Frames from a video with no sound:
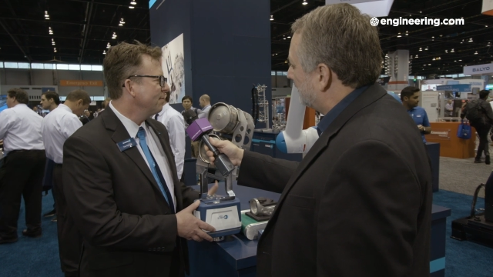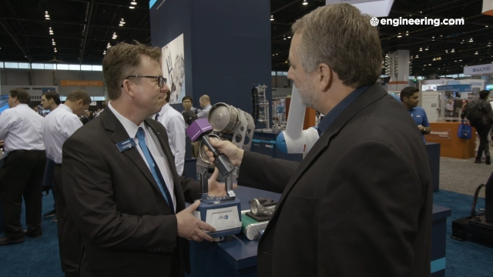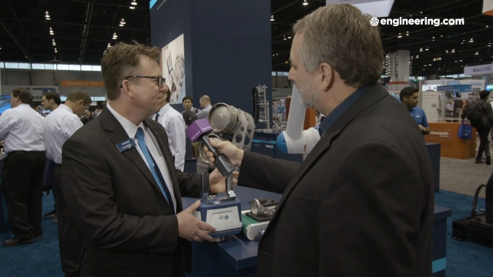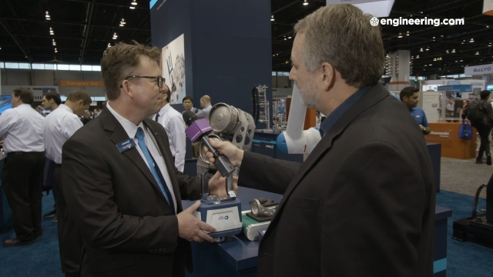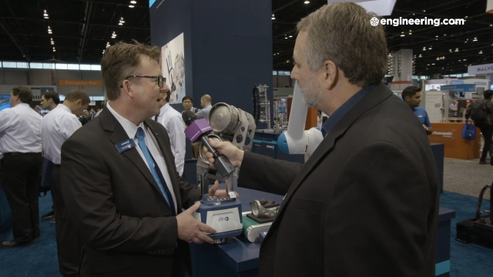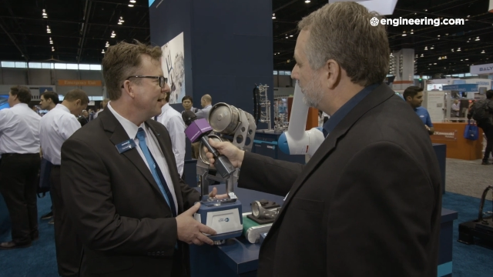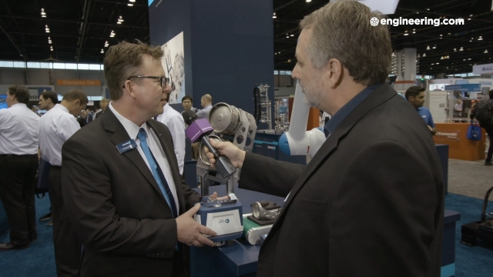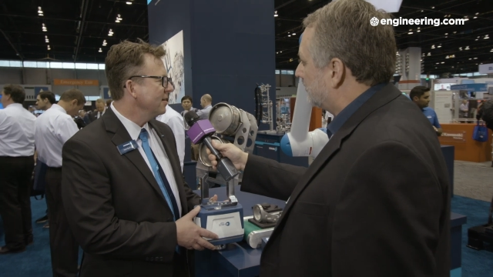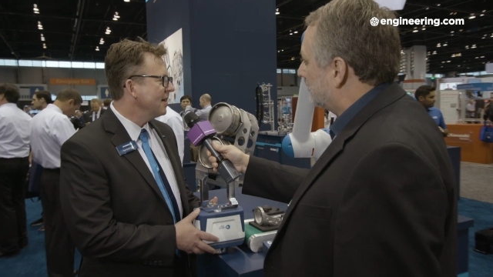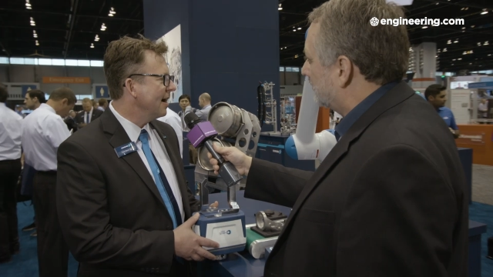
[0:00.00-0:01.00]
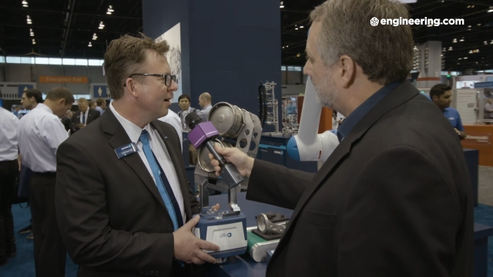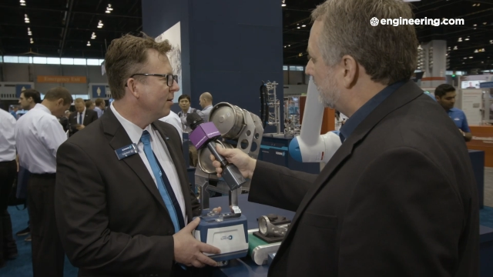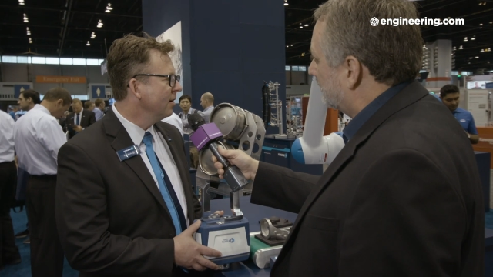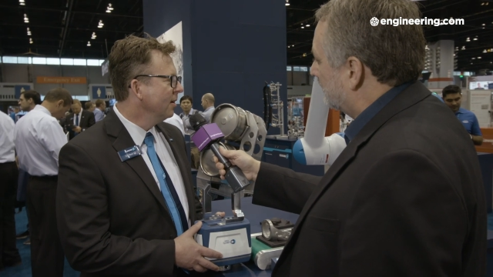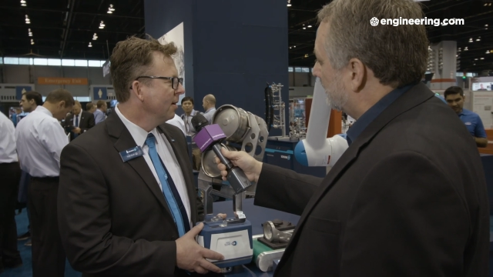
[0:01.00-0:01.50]
Speaker 1: But prior to
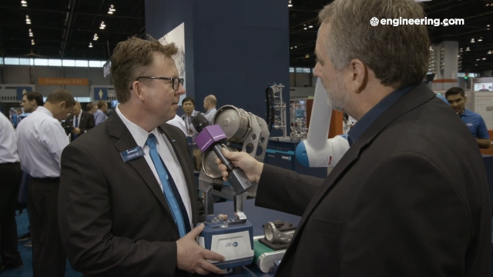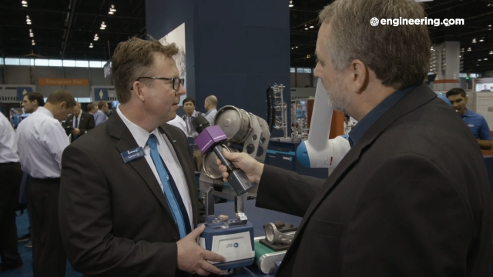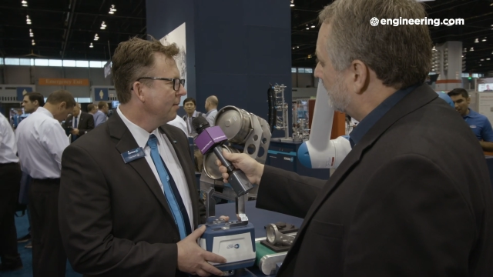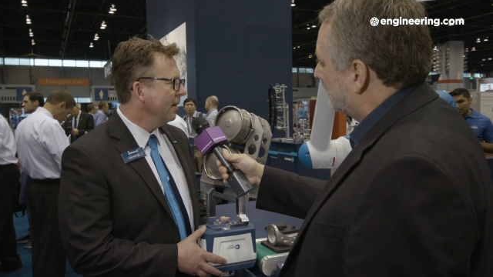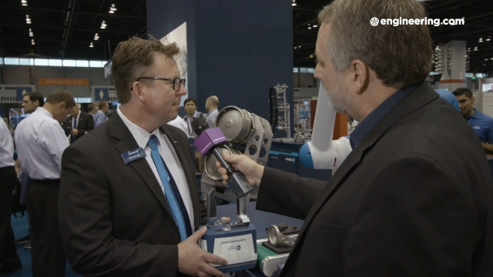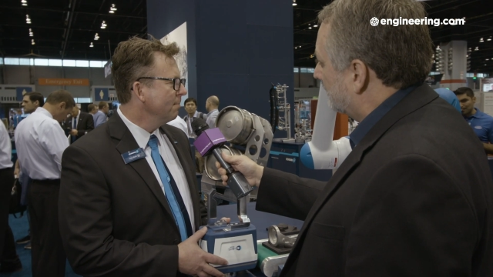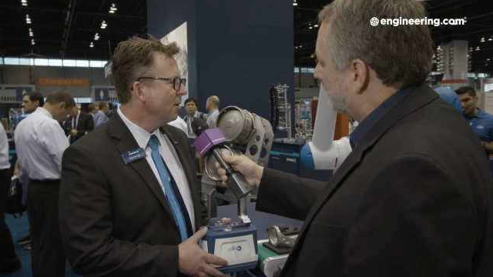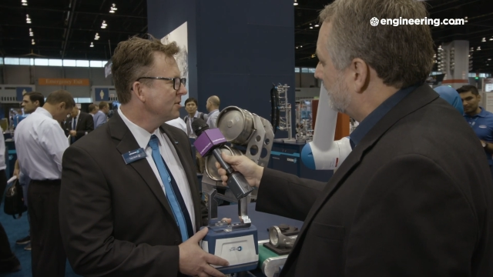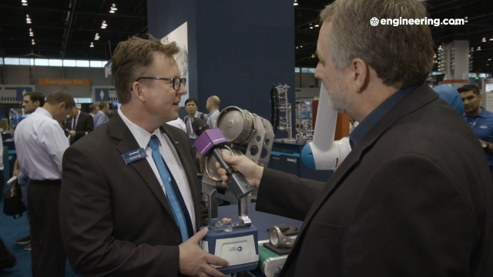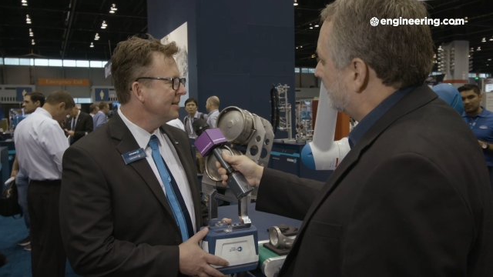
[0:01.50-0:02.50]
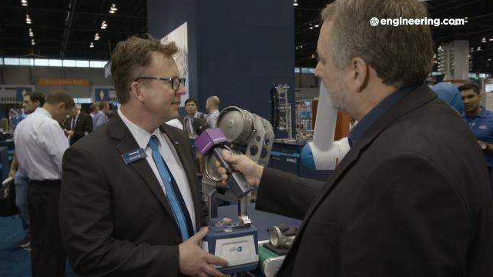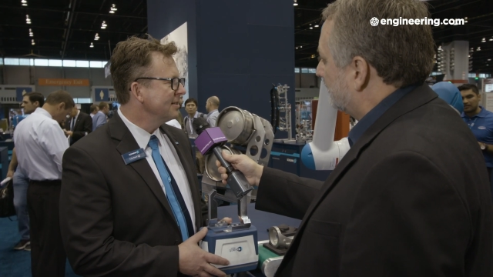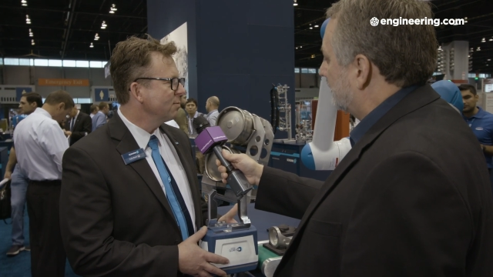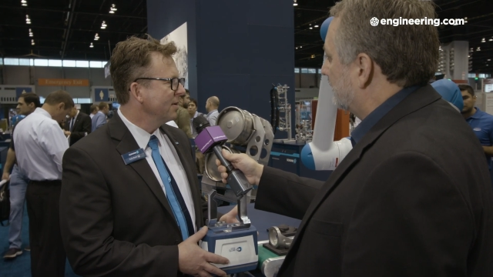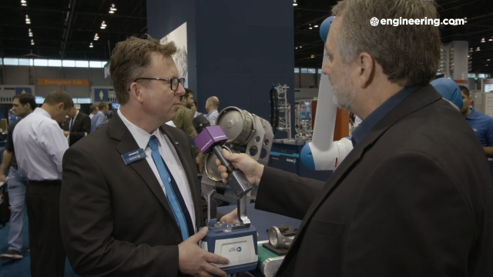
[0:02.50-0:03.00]
now, in most
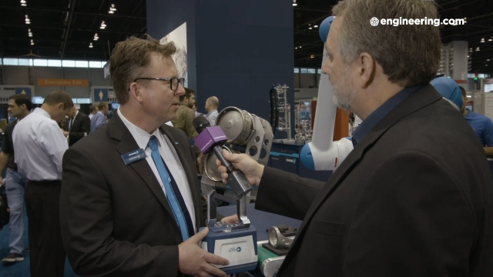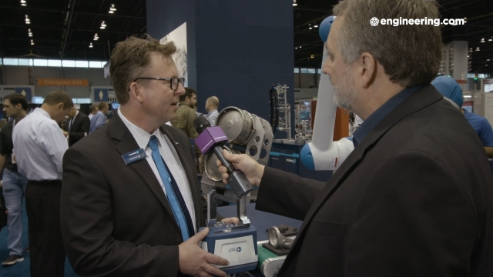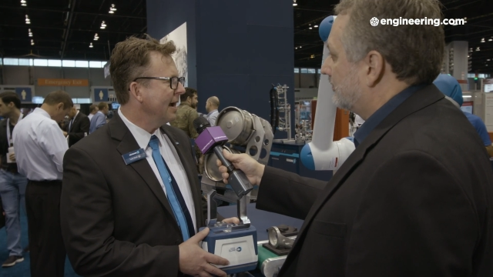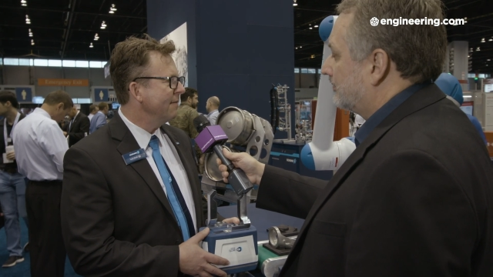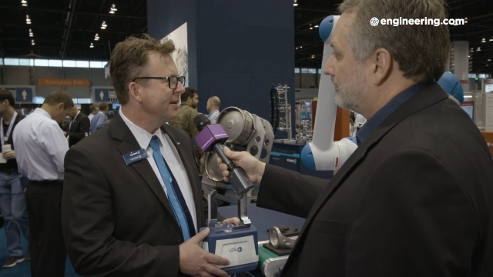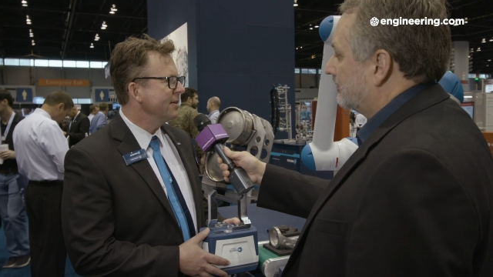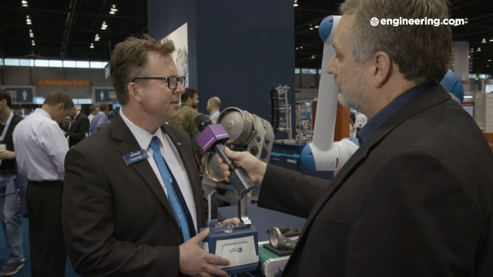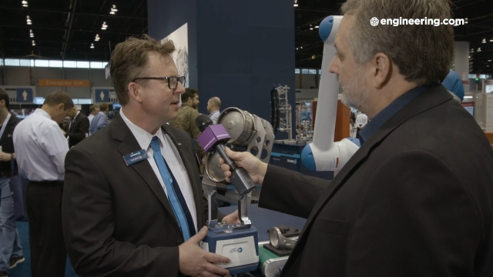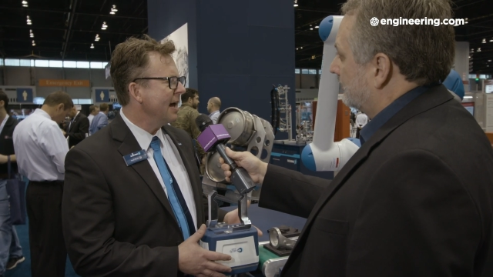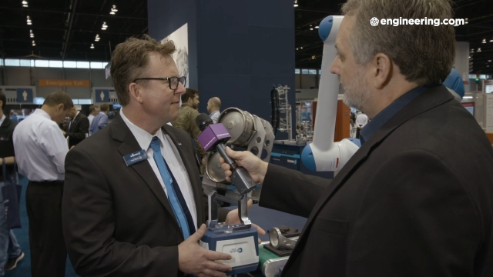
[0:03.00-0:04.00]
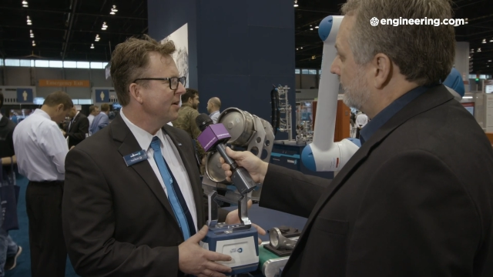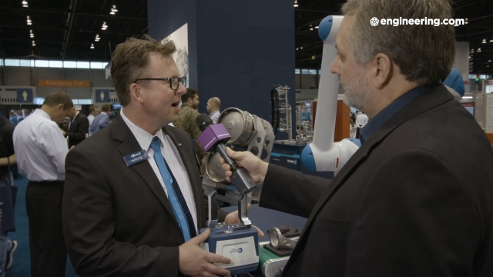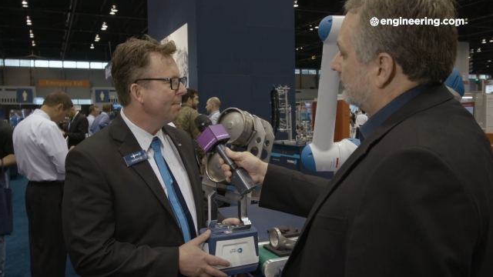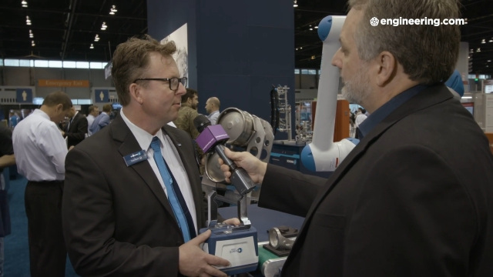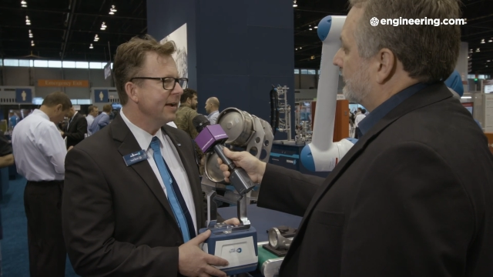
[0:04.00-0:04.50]
cases when we're having to have an
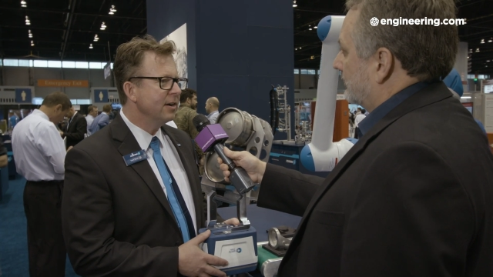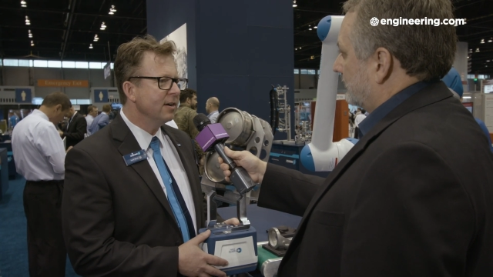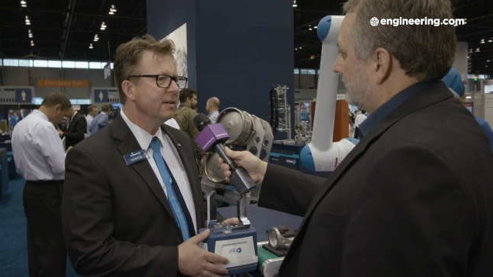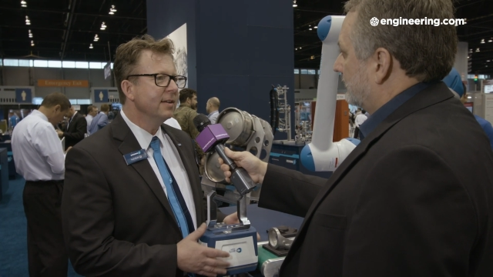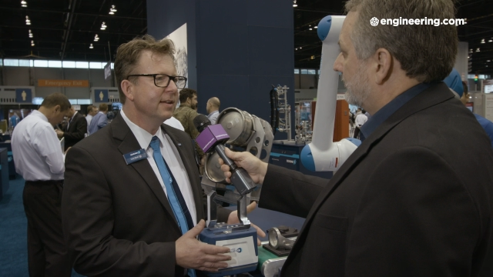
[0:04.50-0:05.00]
operator